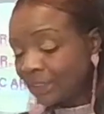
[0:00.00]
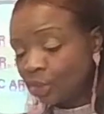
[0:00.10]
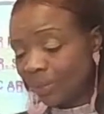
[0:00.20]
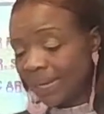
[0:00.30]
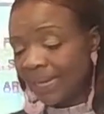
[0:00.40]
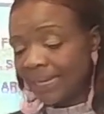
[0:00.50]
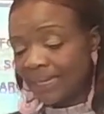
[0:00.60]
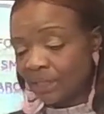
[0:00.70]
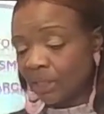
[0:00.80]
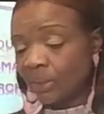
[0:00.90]

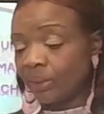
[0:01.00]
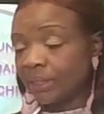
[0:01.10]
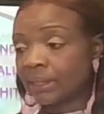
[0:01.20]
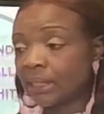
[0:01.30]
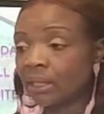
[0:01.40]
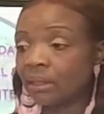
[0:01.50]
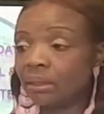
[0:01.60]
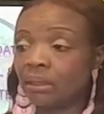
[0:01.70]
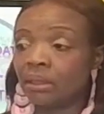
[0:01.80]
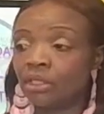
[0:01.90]
try to learn a
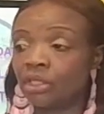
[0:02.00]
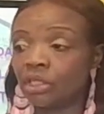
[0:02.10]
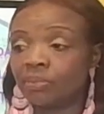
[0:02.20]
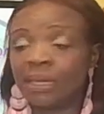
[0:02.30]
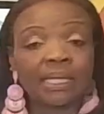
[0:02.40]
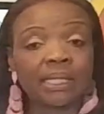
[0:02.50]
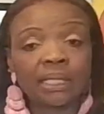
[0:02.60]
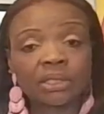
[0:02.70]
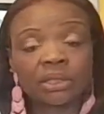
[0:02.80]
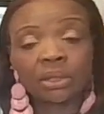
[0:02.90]
skill, just make an
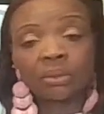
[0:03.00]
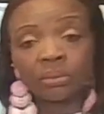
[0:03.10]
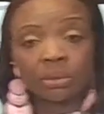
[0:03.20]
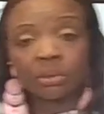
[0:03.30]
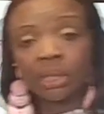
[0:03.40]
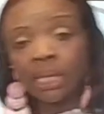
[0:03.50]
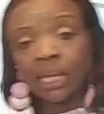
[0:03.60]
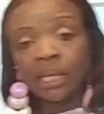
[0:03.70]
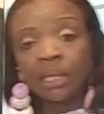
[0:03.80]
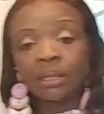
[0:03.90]
excuse,
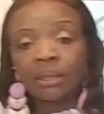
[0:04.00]
okay?